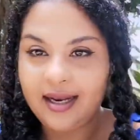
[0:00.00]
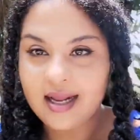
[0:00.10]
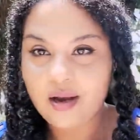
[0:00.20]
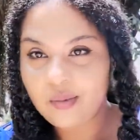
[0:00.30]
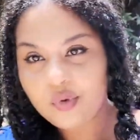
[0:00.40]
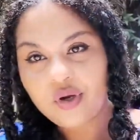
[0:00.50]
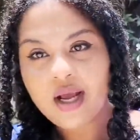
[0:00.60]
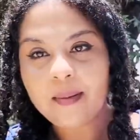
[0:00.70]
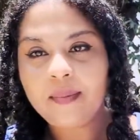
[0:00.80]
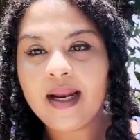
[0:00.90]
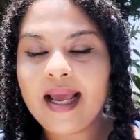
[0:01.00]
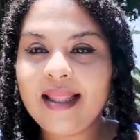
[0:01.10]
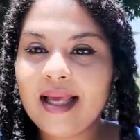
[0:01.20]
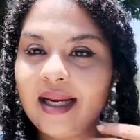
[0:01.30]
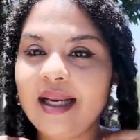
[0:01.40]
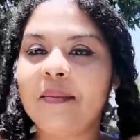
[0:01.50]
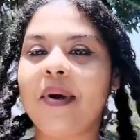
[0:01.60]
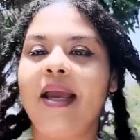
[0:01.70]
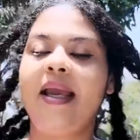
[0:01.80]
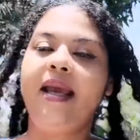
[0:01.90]
now I'm gonna apply that in
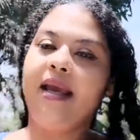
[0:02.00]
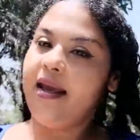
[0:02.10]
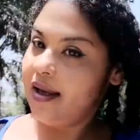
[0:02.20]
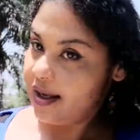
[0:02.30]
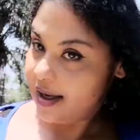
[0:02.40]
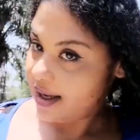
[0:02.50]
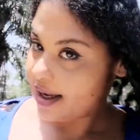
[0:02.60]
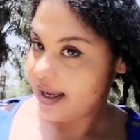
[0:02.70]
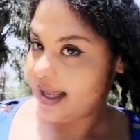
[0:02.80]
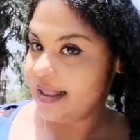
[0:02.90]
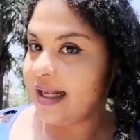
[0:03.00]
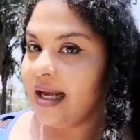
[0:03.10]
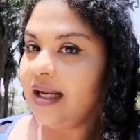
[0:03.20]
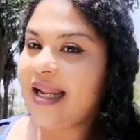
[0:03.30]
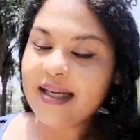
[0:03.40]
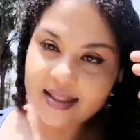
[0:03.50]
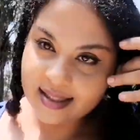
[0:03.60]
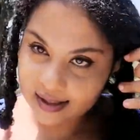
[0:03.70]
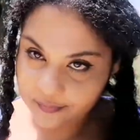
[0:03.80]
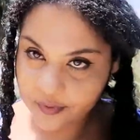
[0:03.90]
my hair, and then I'll let it
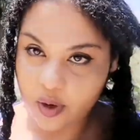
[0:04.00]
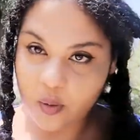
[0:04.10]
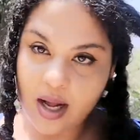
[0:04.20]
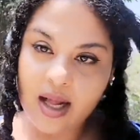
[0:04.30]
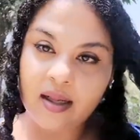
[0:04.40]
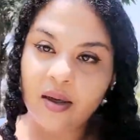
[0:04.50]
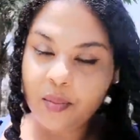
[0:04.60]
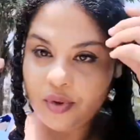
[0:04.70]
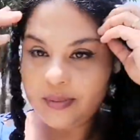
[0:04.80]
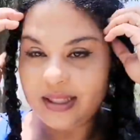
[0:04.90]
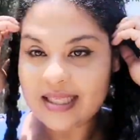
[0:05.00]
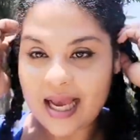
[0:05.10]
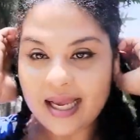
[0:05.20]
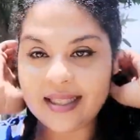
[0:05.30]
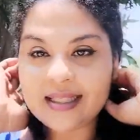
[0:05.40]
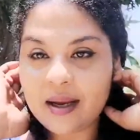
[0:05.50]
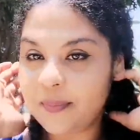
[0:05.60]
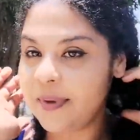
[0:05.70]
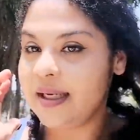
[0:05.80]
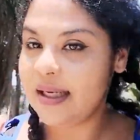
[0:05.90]
sit for a while. Probably tie it
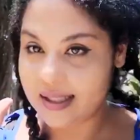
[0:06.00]
up and